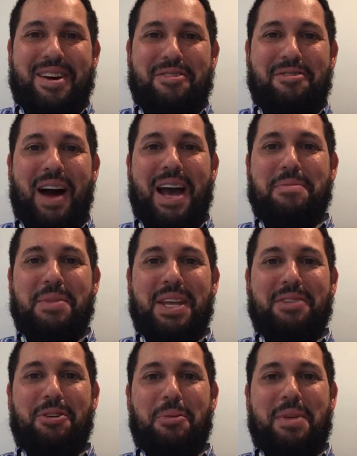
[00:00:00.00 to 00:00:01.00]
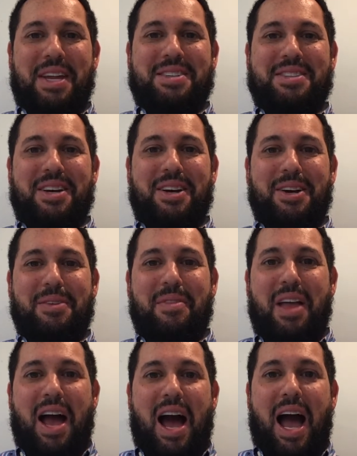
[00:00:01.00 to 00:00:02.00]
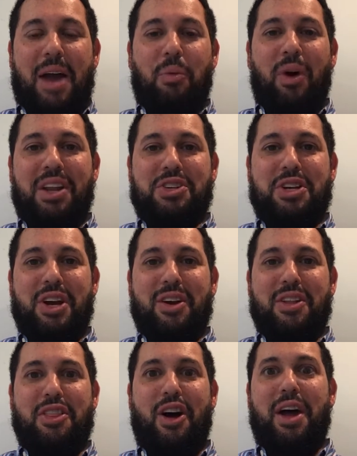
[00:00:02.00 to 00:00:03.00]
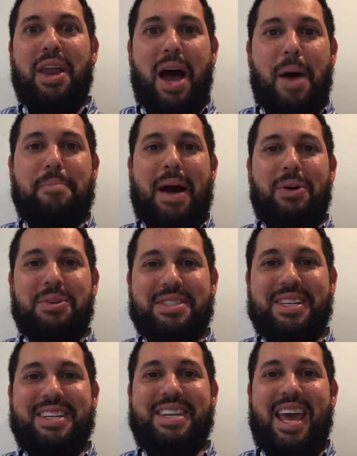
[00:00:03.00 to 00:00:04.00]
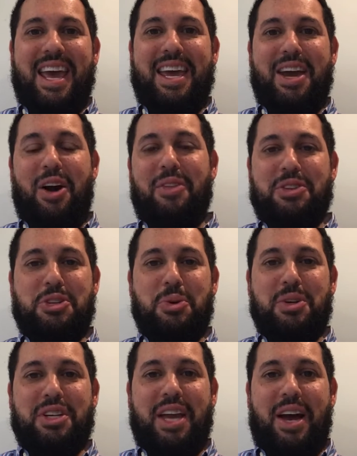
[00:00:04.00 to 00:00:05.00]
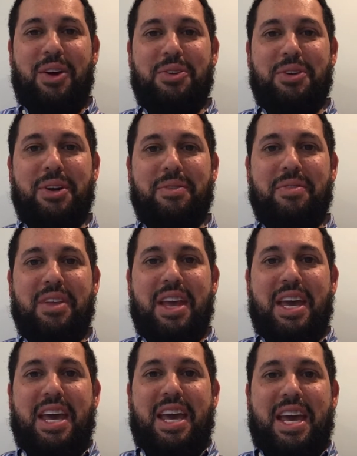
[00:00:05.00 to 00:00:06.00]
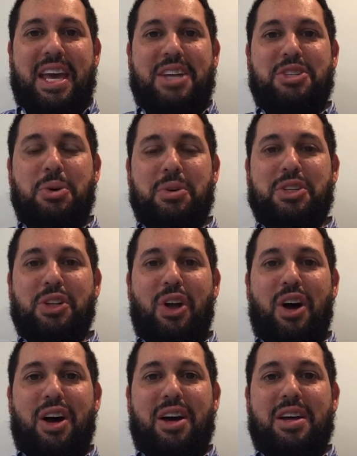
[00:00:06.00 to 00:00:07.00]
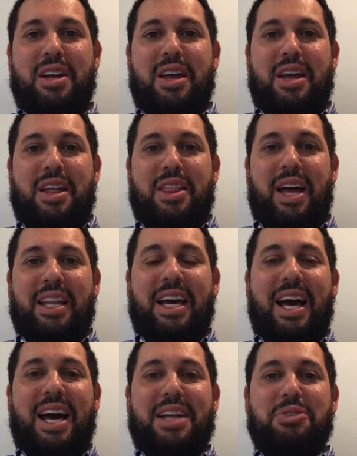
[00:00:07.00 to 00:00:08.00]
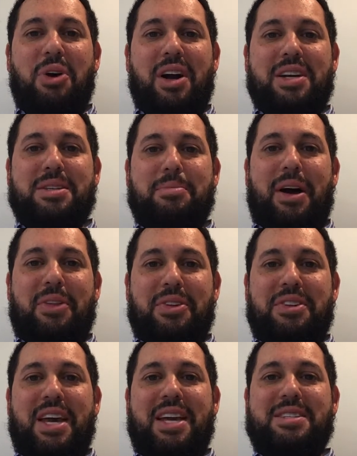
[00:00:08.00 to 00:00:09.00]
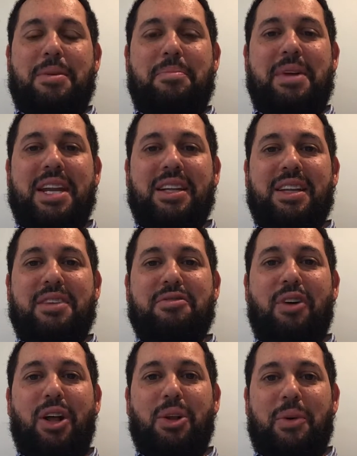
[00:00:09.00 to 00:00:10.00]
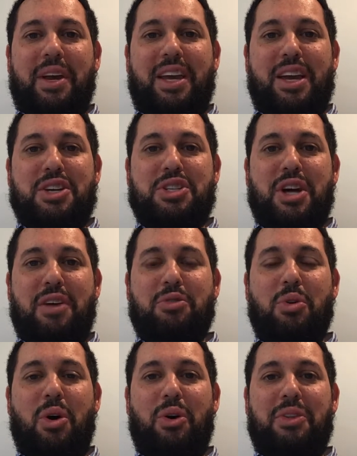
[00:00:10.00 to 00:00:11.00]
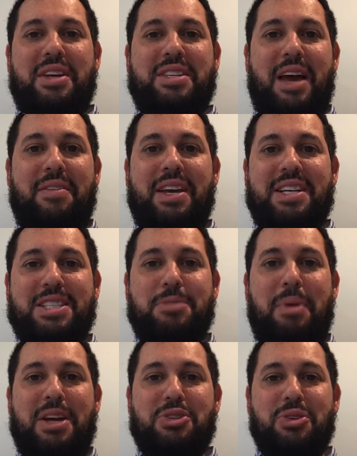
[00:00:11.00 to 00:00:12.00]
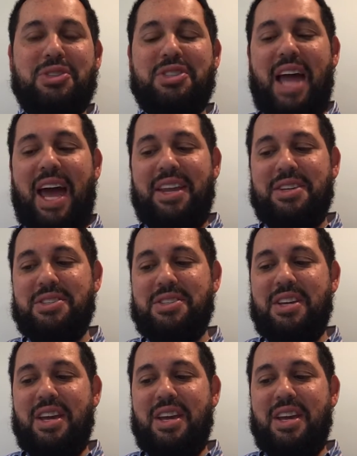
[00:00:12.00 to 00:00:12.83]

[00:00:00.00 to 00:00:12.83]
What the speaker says: 5 meaningful minutes here, I want to share a thought about today on the Jewish calendar. In Jewish law, the halacha talks about the days immediately following Shavuot as having a special status.